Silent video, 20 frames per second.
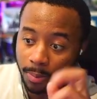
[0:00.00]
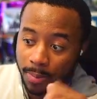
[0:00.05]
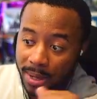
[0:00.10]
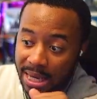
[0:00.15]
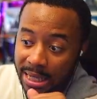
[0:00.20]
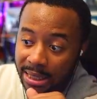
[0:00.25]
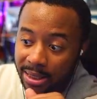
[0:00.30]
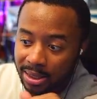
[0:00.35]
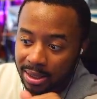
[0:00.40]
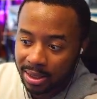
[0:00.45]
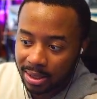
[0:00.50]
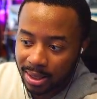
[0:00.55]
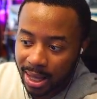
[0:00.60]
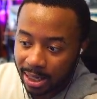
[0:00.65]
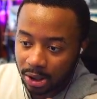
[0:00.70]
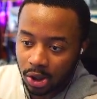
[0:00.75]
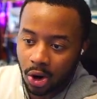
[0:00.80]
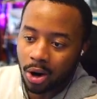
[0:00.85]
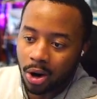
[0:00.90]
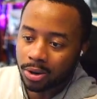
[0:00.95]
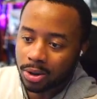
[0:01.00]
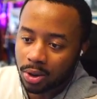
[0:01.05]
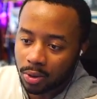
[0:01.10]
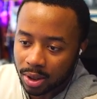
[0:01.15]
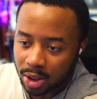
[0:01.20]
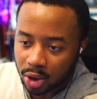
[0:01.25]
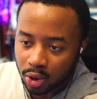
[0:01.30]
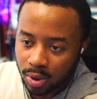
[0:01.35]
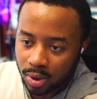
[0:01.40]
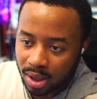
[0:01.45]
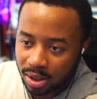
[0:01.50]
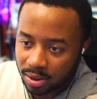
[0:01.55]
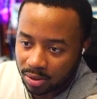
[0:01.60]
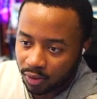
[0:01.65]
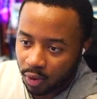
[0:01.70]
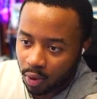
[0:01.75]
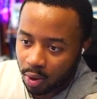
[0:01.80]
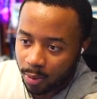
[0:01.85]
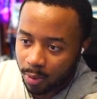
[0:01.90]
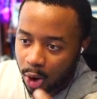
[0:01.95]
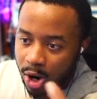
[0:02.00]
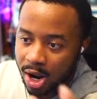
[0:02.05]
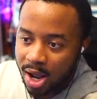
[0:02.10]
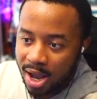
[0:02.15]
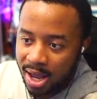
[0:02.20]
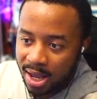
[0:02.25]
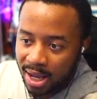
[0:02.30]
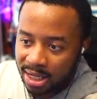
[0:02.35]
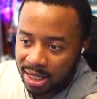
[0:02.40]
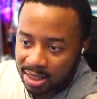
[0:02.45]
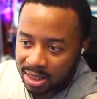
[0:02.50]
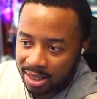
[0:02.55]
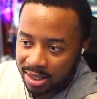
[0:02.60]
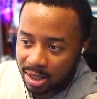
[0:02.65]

beasts, like Naruto can transform, or is,